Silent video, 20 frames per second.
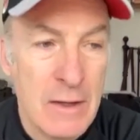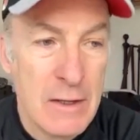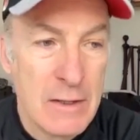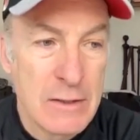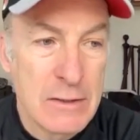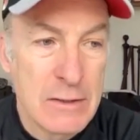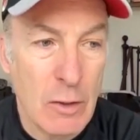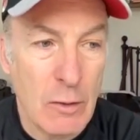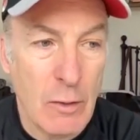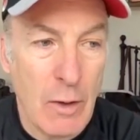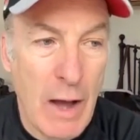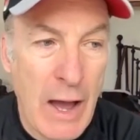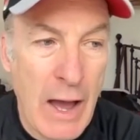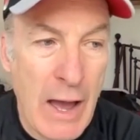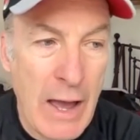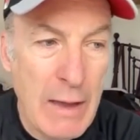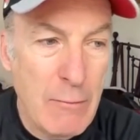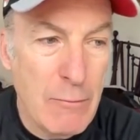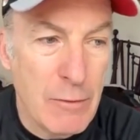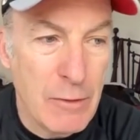So
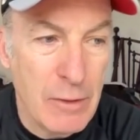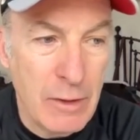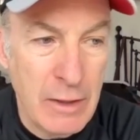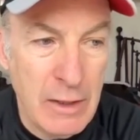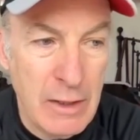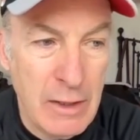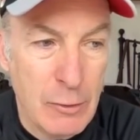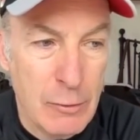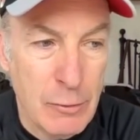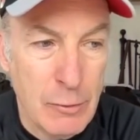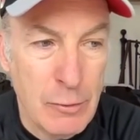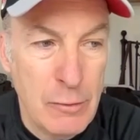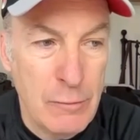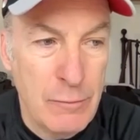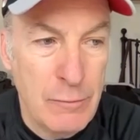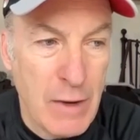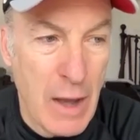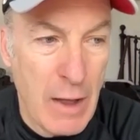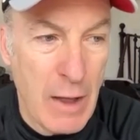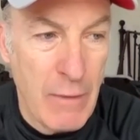I really
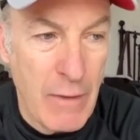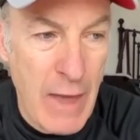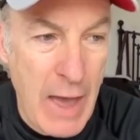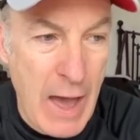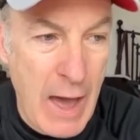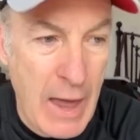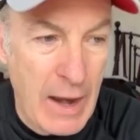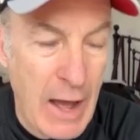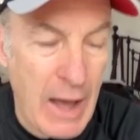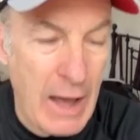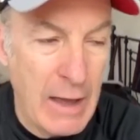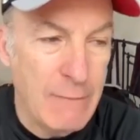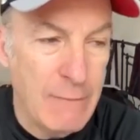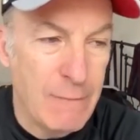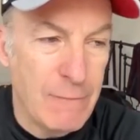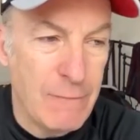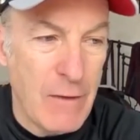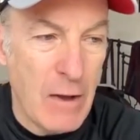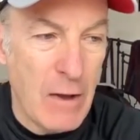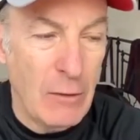grooved on that. I
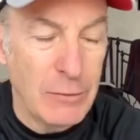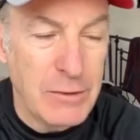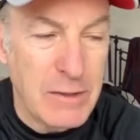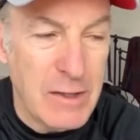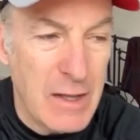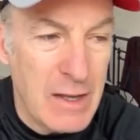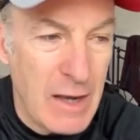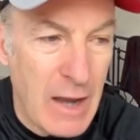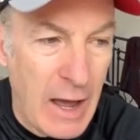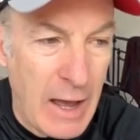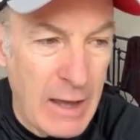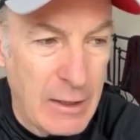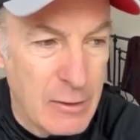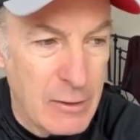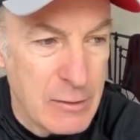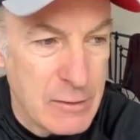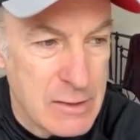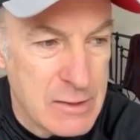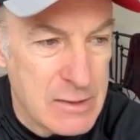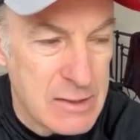felt it, I
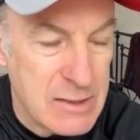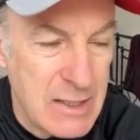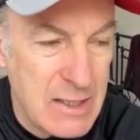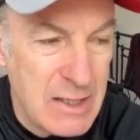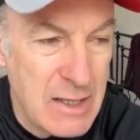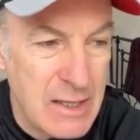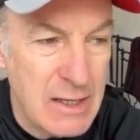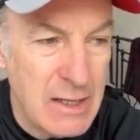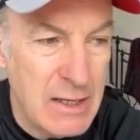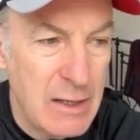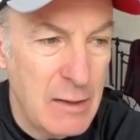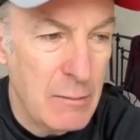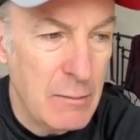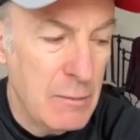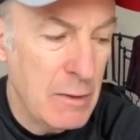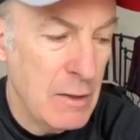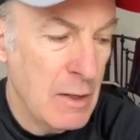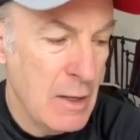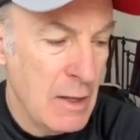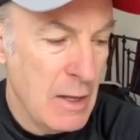could see it in him.